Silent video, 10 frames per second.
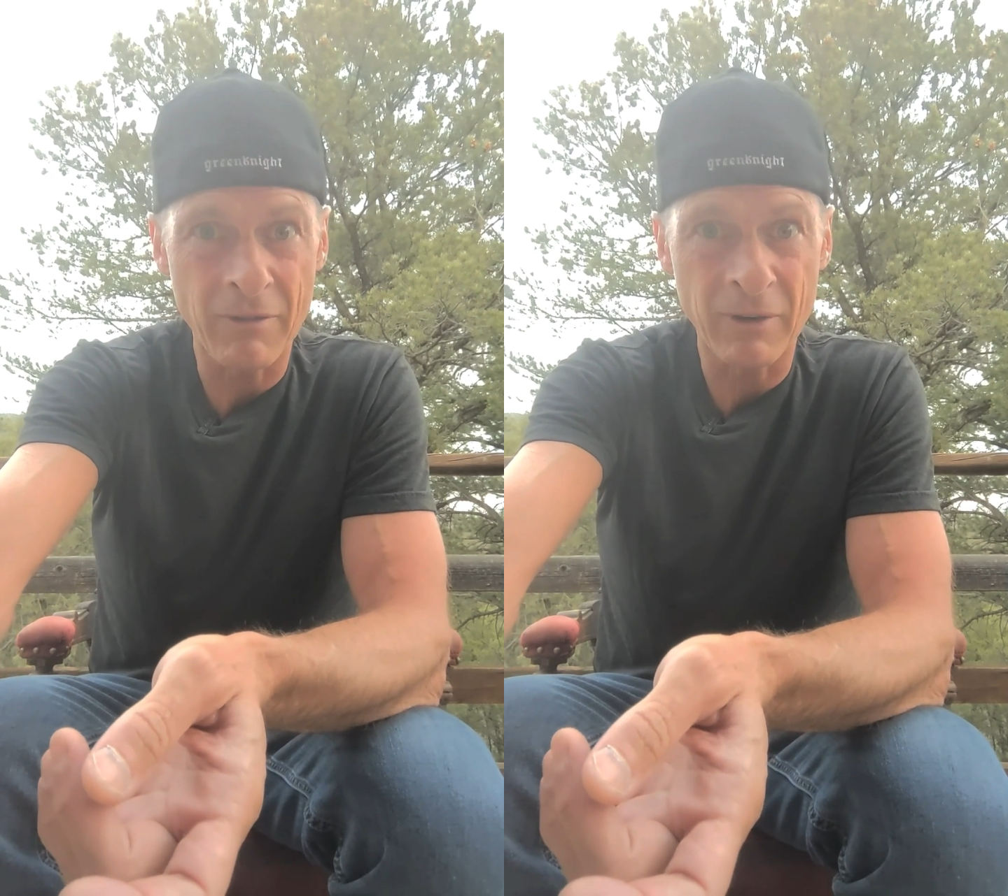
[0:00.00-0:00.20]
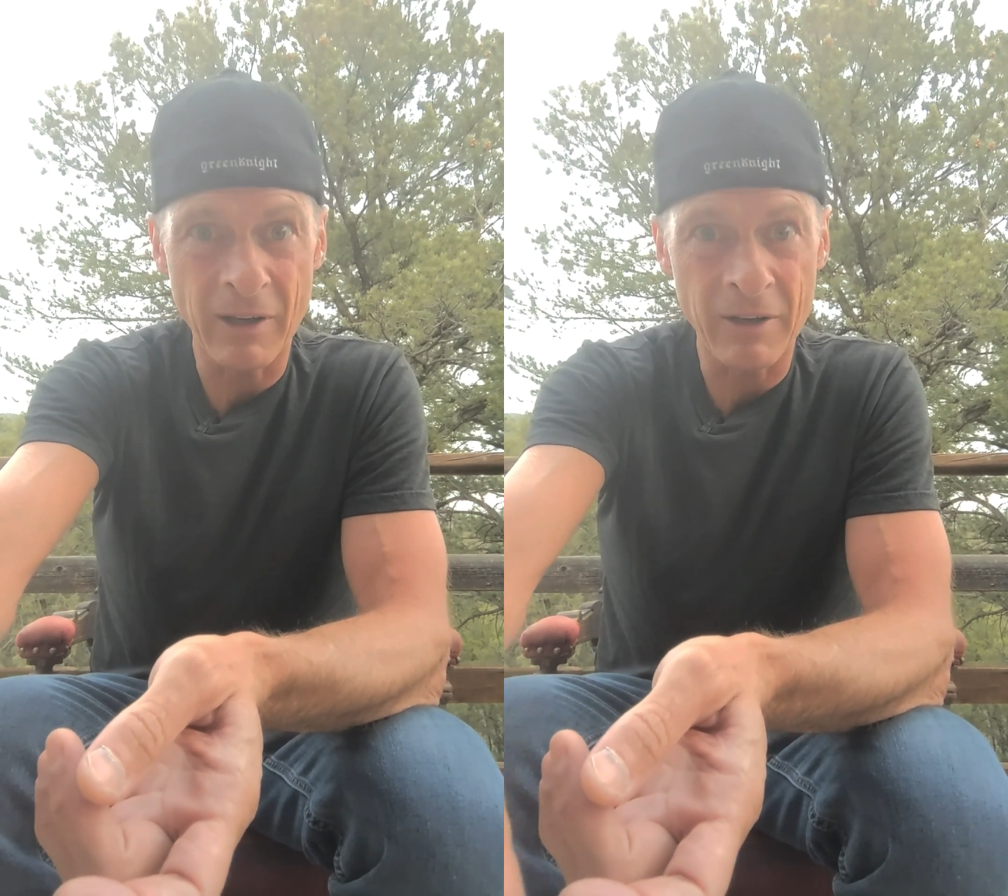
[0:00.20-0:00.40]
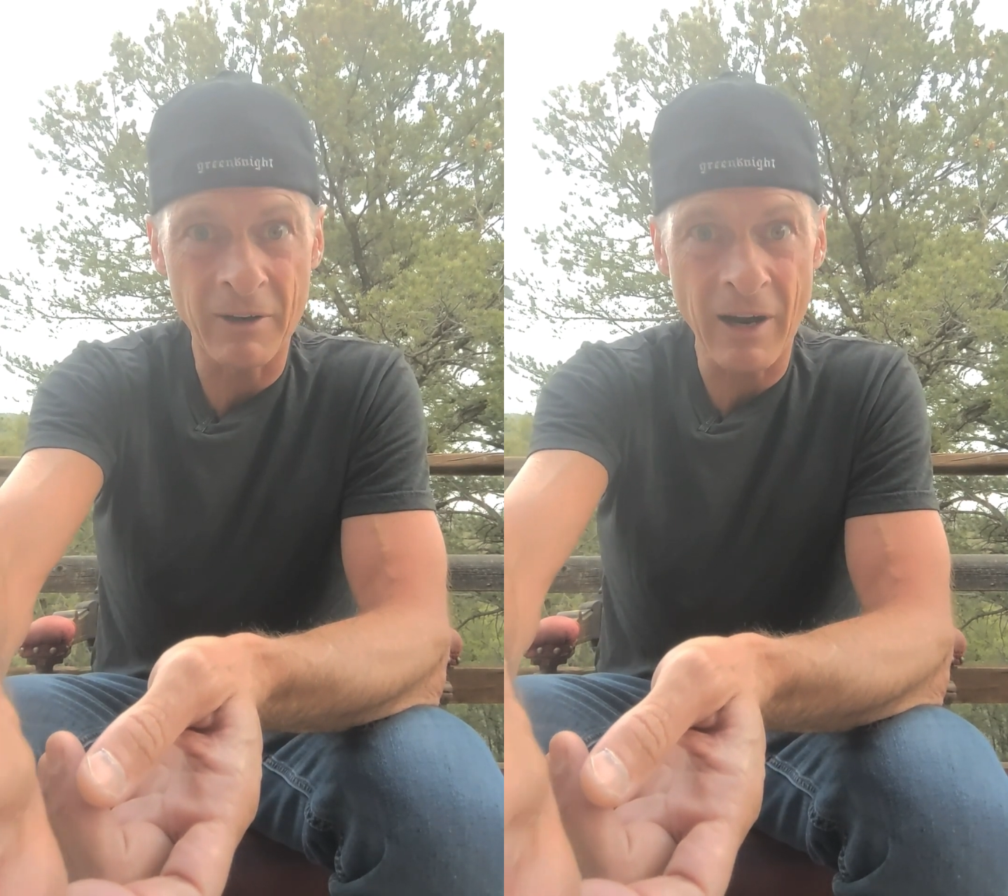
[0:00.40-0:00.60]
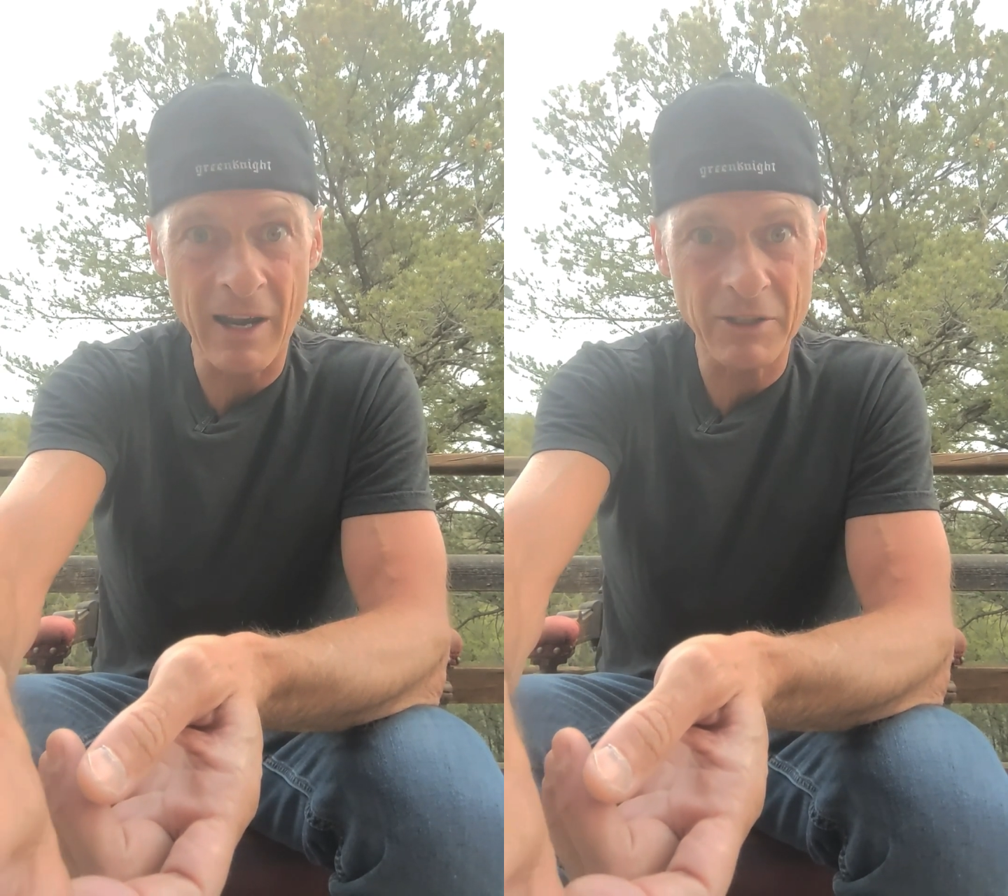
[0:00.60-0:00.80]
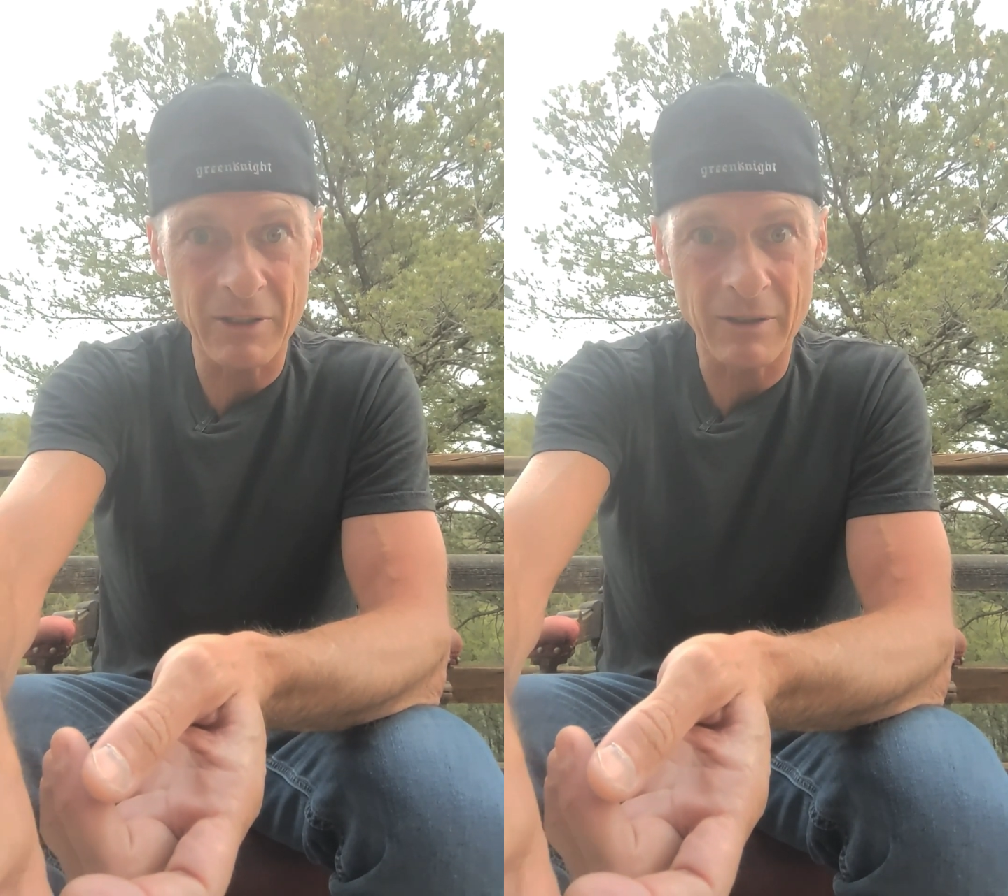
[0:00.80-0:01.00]
every
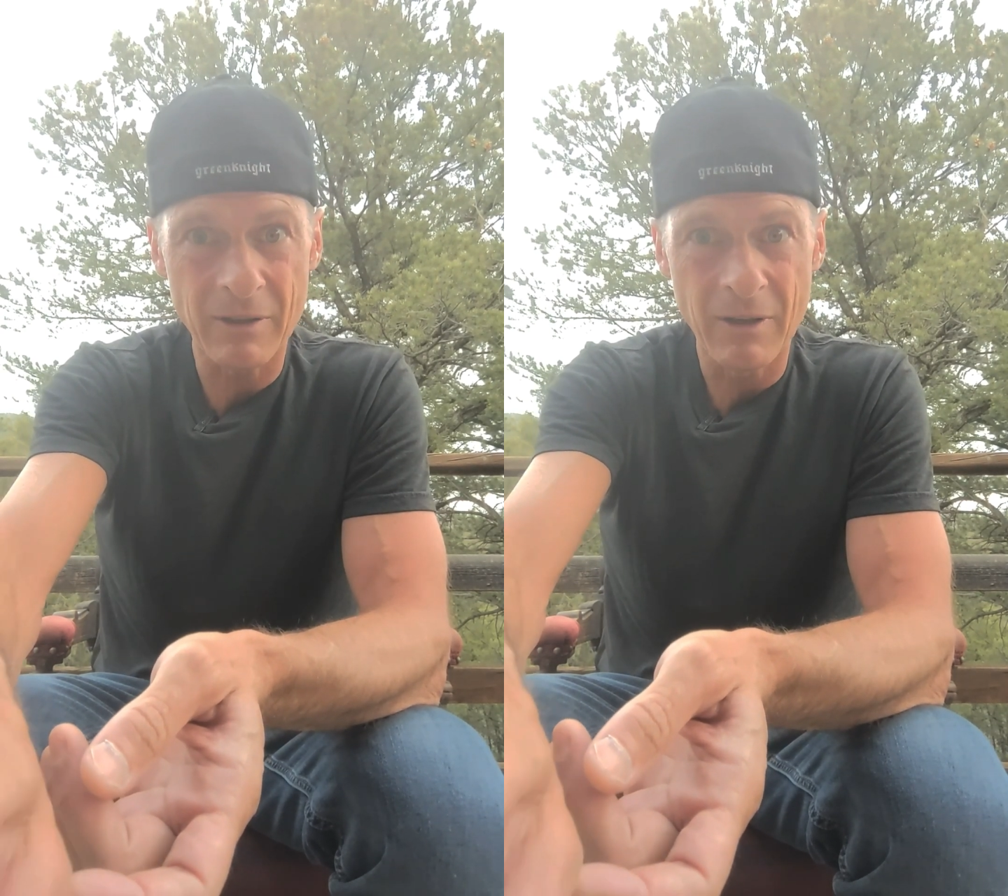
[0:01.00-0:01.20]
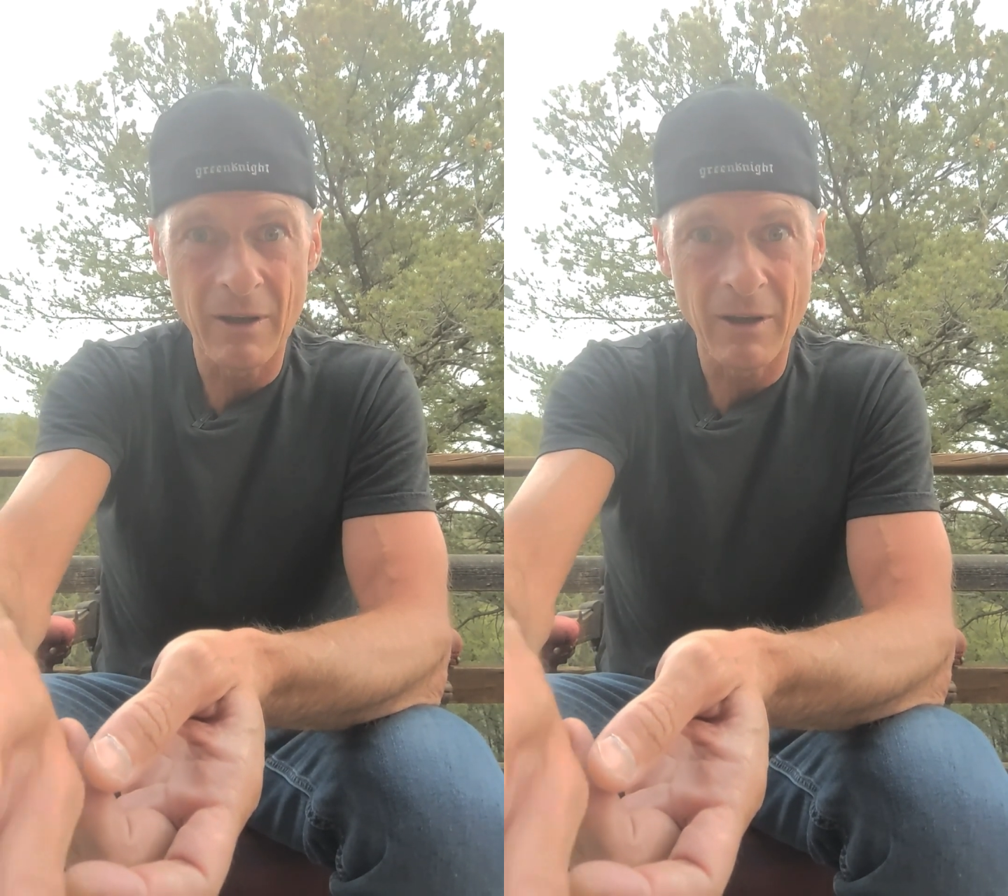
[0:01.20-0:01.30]
interaction,